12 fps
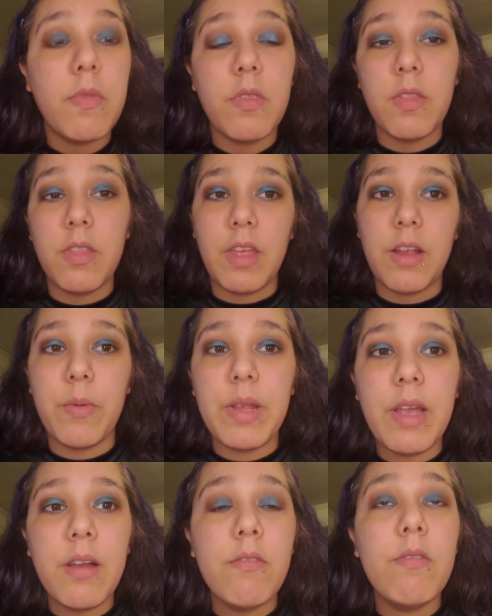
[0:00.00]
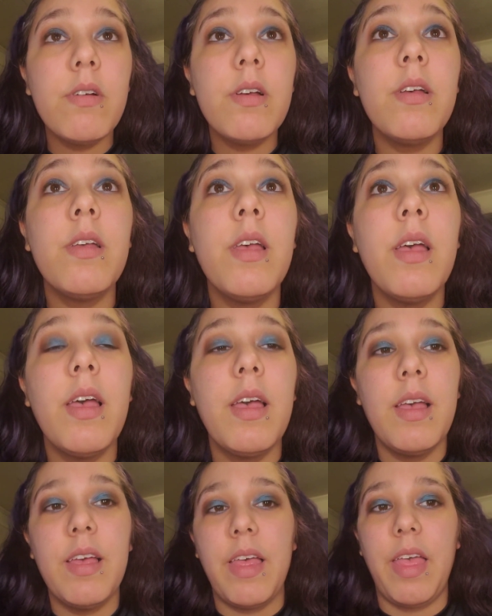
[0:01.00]
there we go.
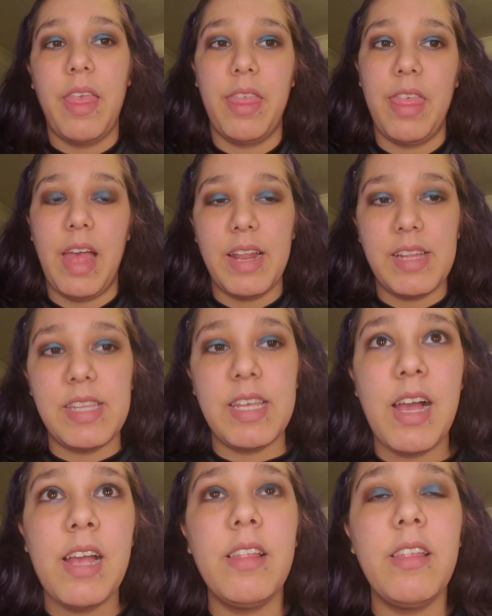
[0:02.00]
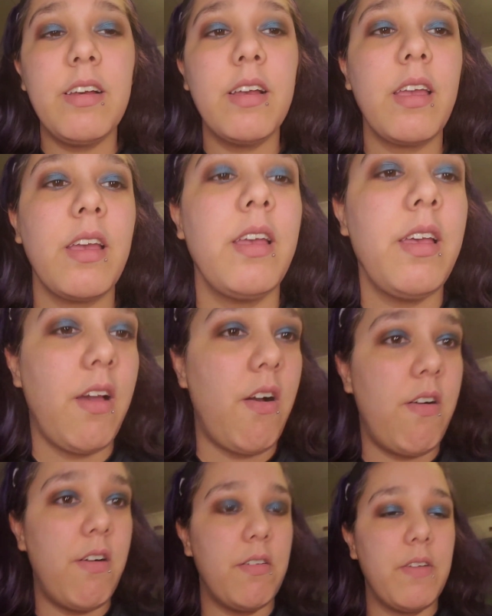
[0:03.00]
That is the eye look.
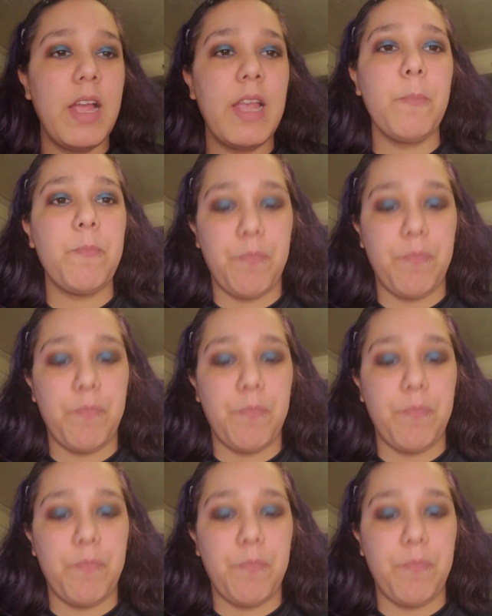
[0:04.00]
Alright.